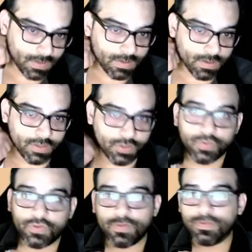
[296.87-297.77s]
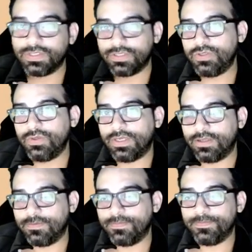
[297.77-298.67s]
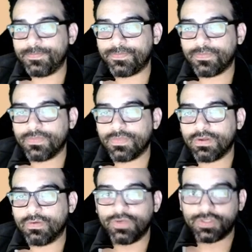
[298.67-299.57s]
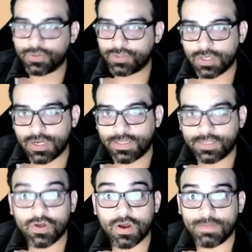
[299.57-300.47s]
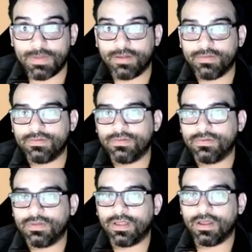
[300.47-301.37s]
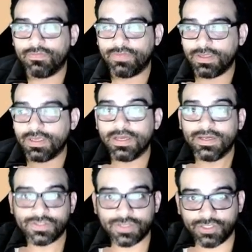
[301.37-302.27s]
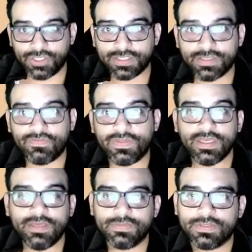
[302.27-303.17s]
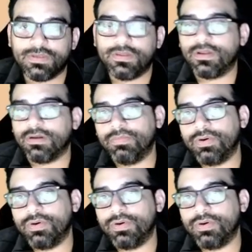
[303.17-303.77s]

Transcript: YouTubers that you can research on that talk about a lot of the suggestive themes that are put